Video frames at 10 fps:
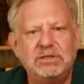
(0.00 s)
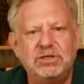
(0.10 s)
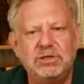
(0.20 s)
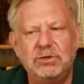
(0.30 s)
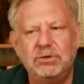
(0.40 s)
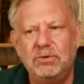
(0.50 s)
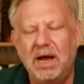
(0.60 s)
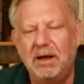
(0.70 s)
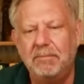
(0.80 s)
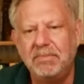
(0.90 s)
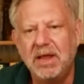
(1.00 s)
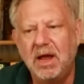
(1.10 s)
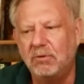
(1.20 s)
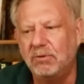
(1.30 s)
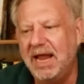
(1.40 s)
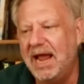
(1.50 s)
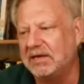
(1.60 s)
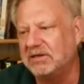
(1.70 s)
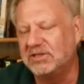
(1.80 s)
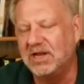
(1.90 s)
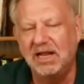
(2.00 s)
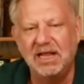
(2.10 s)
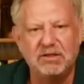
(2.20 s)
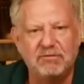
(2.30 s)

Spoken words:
to react? It's kind of like the